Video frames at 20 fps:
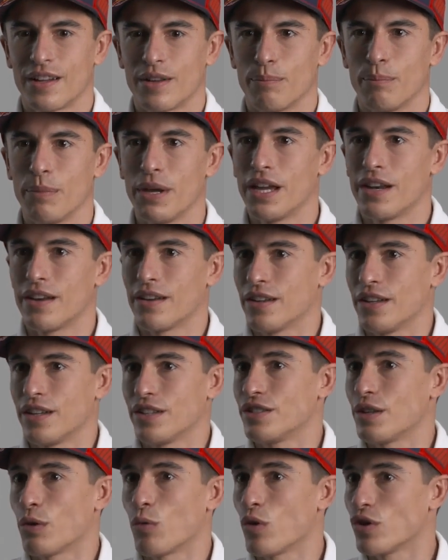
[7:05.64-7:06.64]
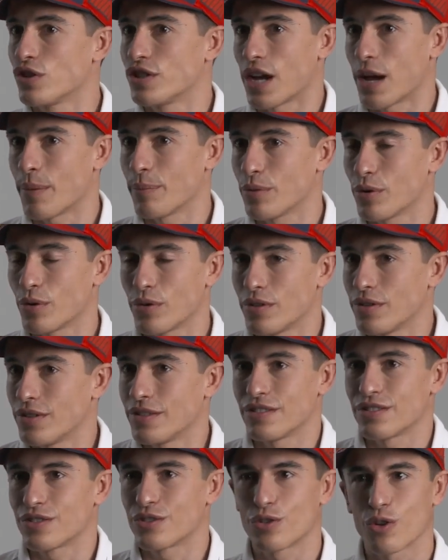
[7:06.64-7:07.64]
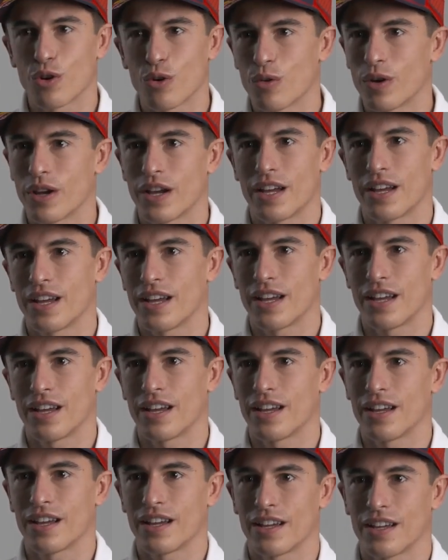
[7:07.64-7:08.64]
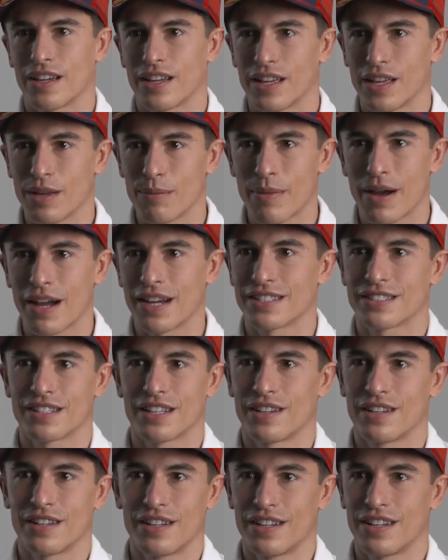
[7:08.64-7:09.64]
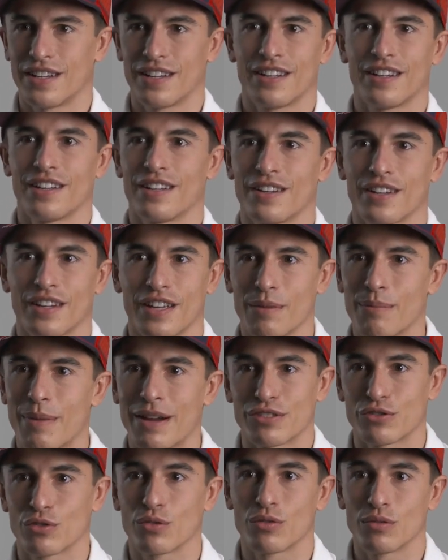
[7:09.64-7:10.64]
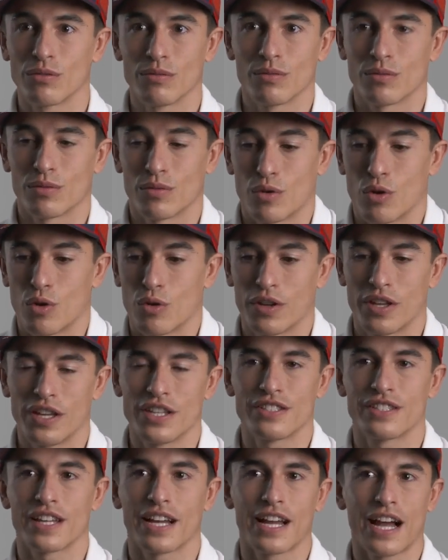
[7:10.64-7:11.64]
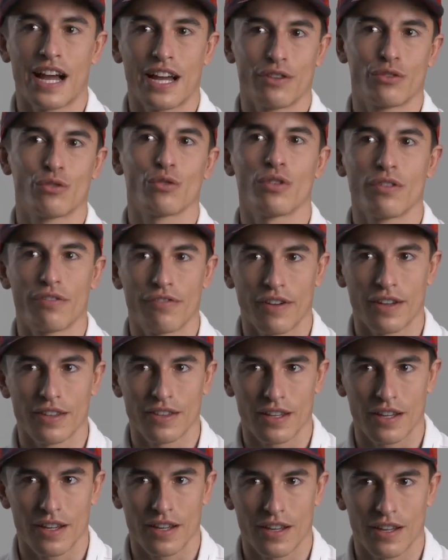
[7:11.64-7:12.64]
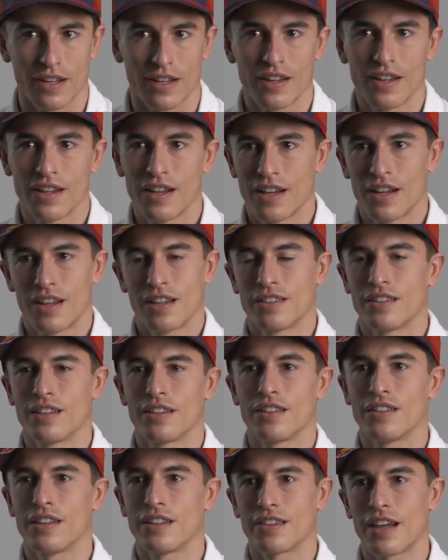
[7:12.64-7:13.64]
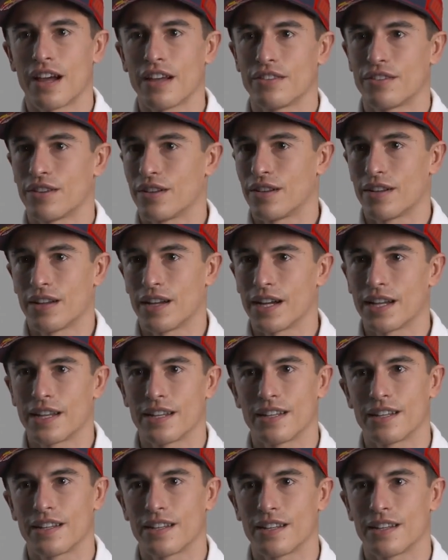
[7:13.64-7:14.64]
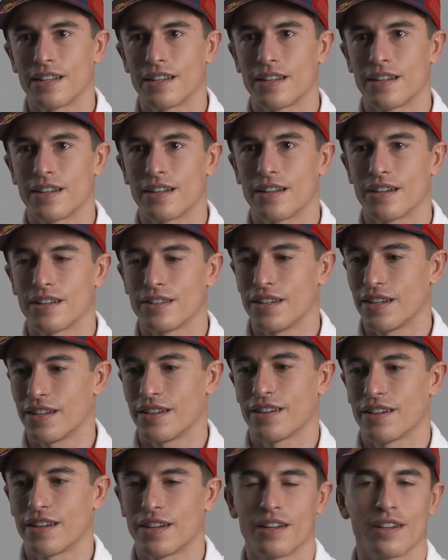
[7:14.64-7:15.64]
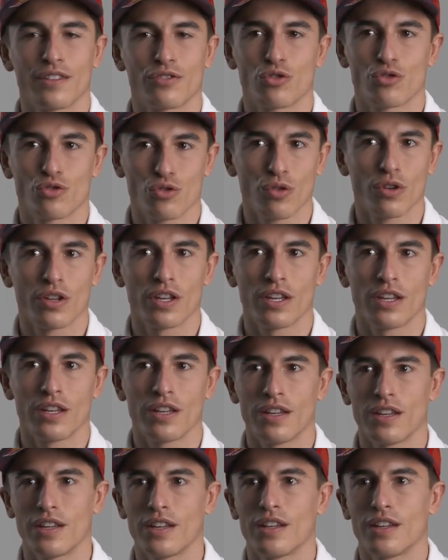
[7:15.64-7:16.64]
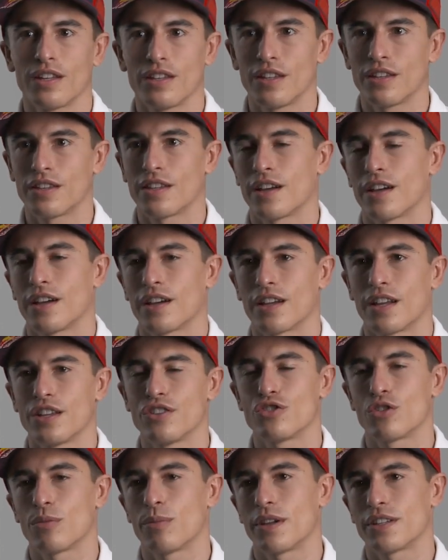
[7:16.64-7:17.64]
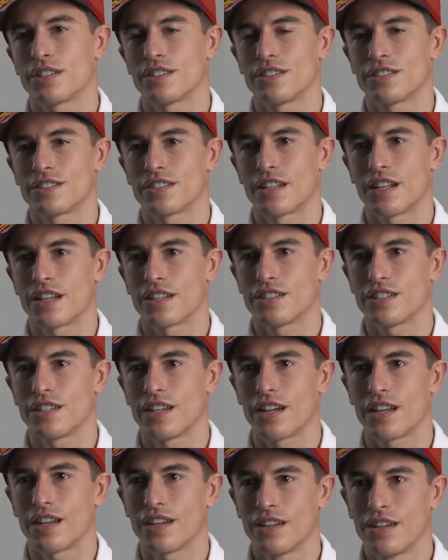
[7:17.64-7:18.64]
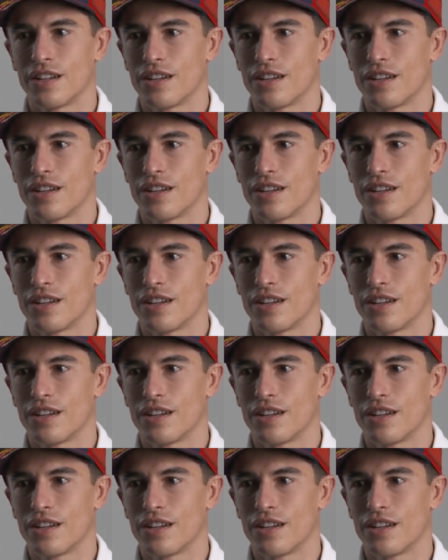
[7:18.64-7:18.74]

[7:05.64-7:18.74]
Mir is the world champion, so uh, he must and uh, he must, to, or he's the guy to defend the the, the title. And, and yeah, uh, Suzuki did a great job last, last year.